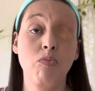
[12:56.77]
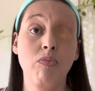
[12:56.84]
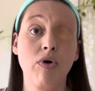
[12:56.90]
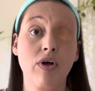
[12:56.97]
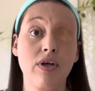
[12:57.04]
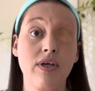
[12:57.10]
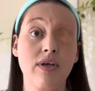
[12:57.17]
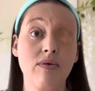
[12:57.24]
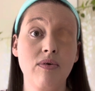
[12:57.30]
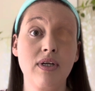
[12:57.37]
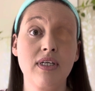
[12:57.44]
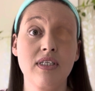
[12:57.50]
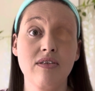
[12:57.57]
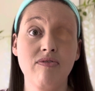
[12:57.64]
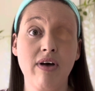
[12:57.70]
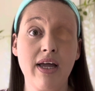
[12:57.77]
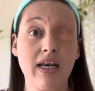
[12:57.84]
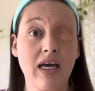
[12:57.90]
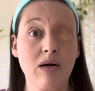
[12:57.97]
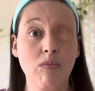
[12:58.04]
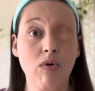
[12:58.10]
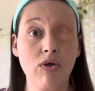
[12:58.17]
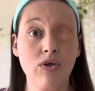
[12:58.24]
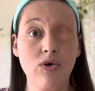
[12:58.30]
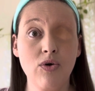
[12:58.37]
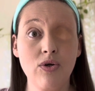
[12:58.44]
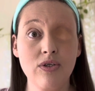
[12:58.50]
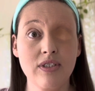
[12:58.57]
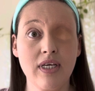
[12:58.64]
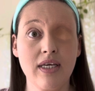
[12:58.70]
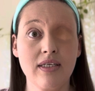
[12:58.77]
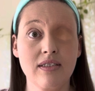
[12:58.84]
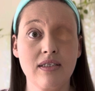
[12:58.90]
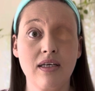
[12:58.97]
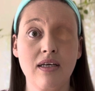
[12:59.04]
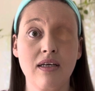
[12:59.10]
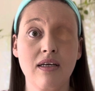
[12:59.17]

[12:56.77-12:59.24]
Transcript: But you need to find out what yours is.